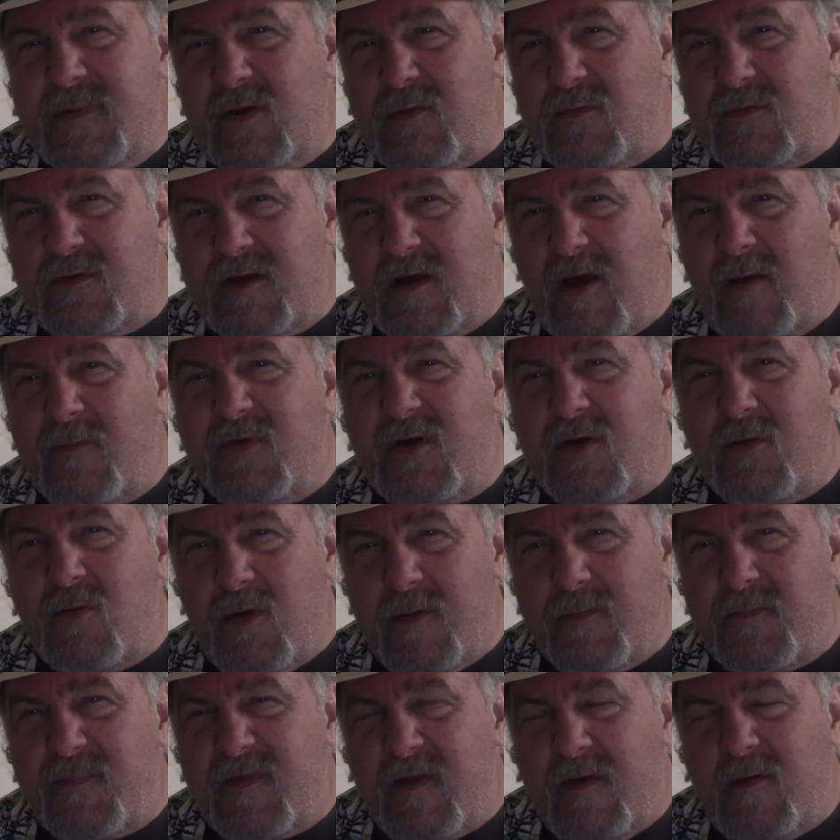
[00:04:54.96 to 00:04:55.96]
come to
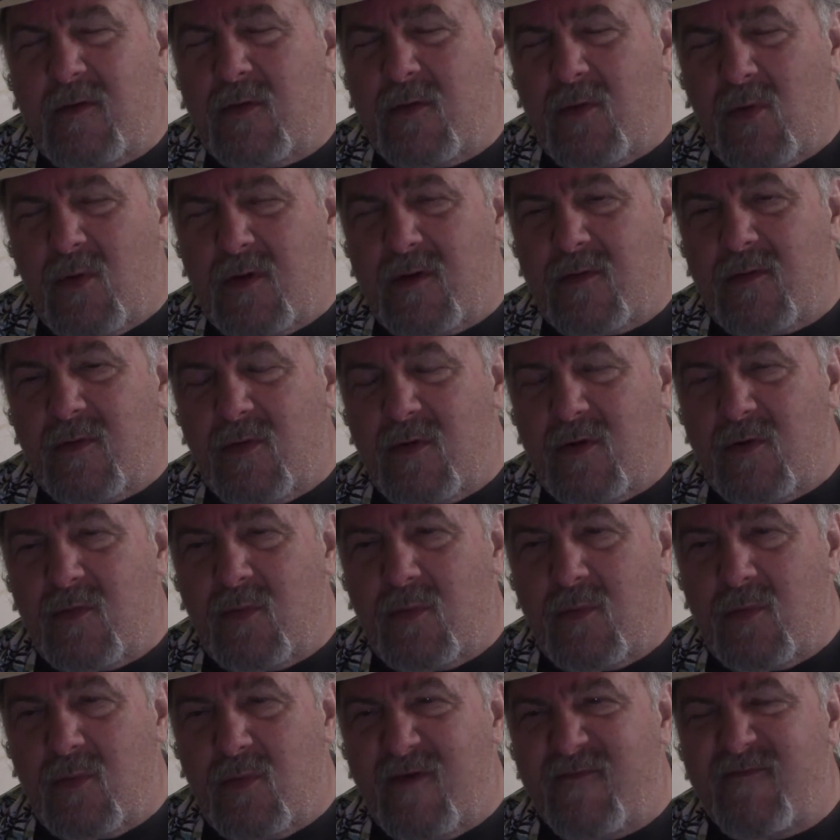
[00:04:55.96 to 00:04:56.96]
grips or
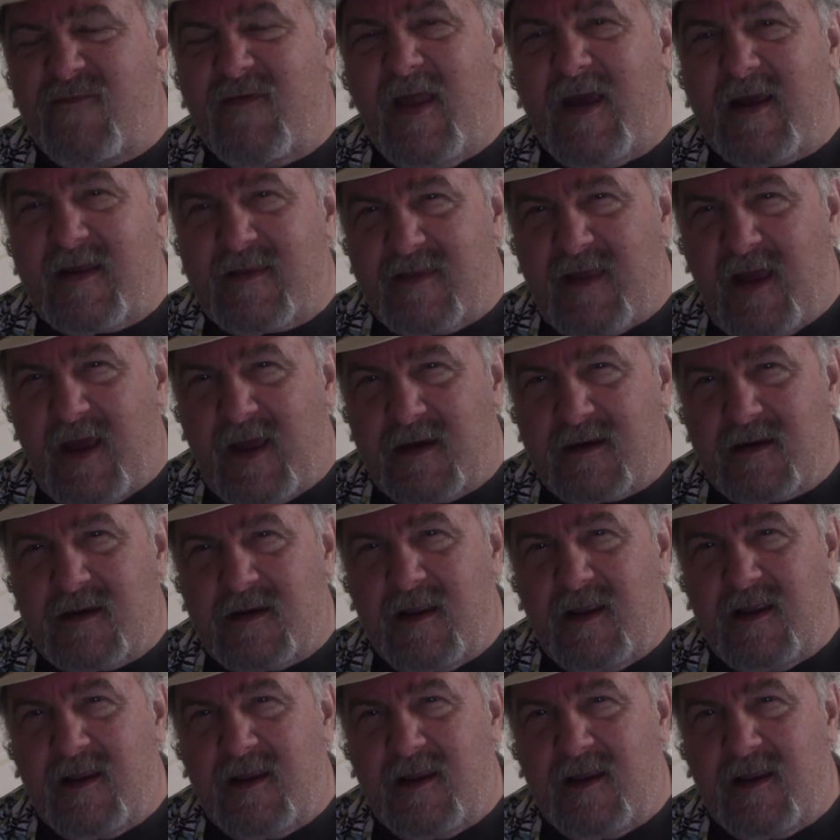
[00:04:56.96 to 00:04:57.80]
reflect that.